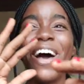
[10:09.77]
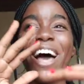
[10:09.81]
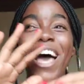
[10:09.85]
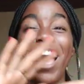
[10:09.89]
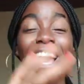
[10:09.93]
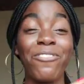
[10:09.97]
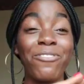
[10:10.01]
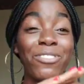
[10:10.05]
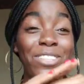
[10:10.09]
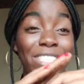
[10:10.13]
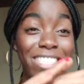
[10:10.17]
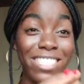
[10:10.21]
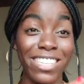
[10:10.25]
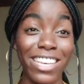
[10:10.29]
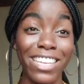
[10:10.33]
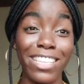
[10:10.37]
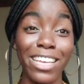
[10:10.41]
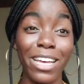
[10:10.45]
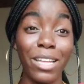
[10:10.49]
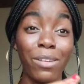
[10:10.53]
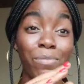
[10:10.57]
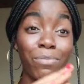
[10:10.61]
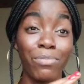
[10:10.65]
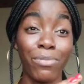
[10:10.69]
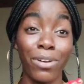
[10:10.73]
I would say
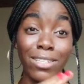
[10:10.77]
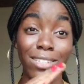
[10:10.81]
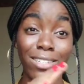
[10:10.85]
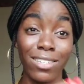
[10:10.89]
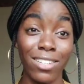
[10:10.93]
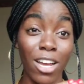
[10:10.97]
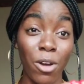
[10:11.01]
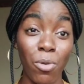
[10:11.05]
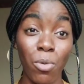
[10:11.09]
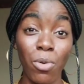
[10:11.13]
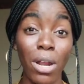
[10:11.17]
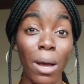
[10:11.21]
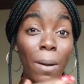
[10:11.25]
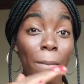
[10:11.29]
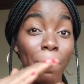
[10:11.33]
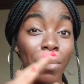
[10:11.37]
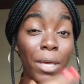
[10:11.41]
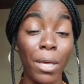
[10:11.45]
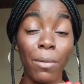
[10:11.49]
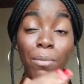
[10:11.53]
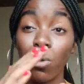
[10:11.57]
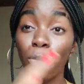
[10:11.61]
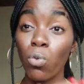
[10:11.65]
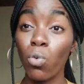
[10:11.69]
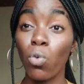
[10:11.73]
that Brazilian wool and
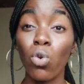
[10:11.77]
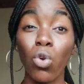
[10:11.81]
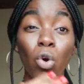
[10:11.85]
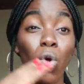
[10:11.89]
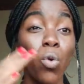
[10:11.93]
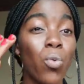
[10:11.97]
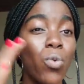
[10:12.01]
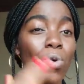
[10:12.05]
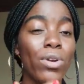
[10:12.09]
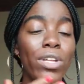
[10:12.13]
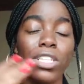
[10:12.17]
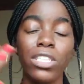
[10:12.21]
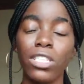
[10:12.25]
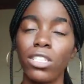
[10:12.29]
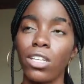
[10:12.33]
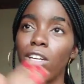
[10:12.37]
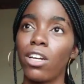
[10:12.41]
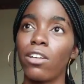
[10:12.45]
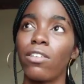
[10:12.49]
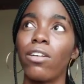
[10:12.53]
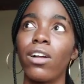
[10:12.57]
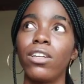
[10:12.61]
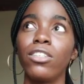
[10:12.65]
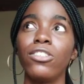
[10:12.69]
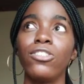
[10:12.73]
baby wool, or wool in
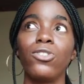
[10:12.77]
general,